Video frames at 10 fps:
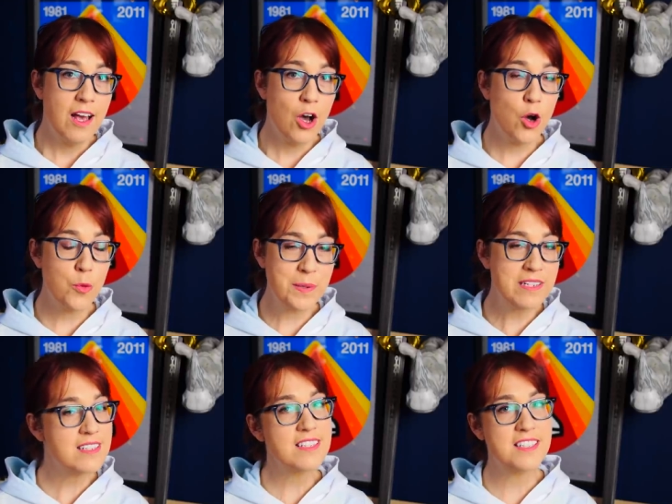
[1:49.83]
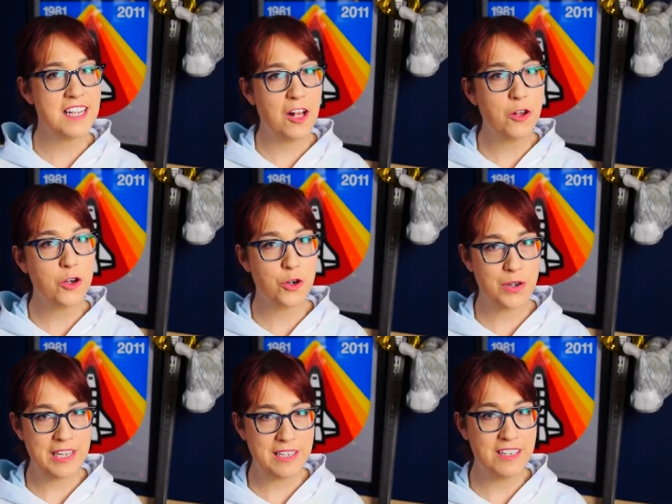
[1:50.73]
hoping to sell
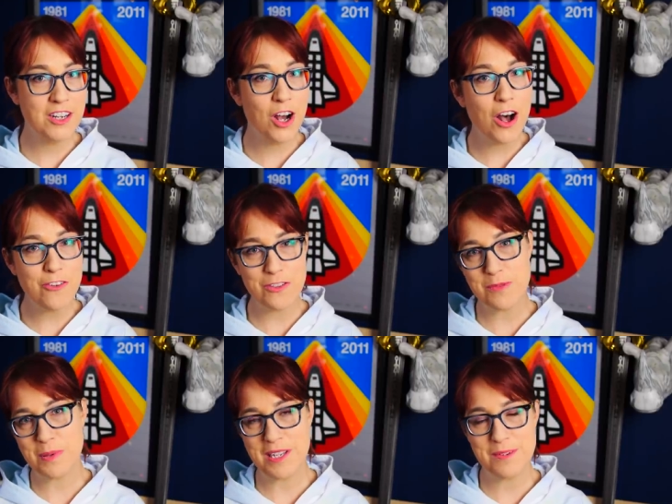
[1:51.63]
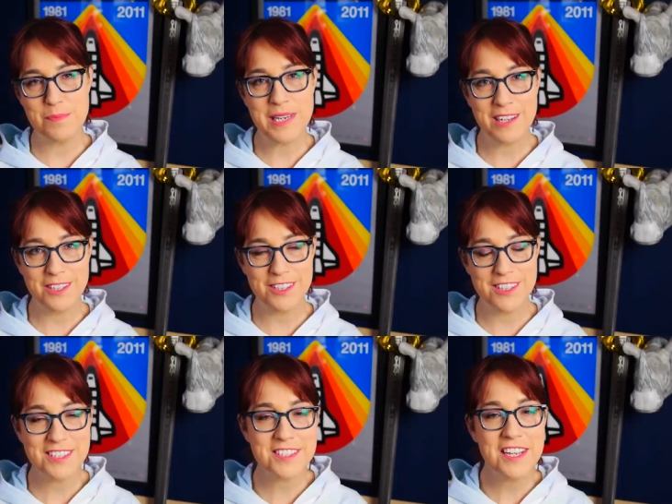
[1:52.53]
green coffee bean
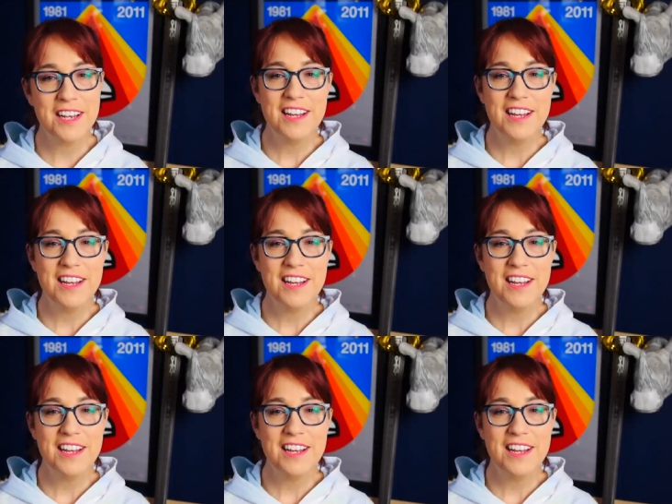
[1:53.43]
pills.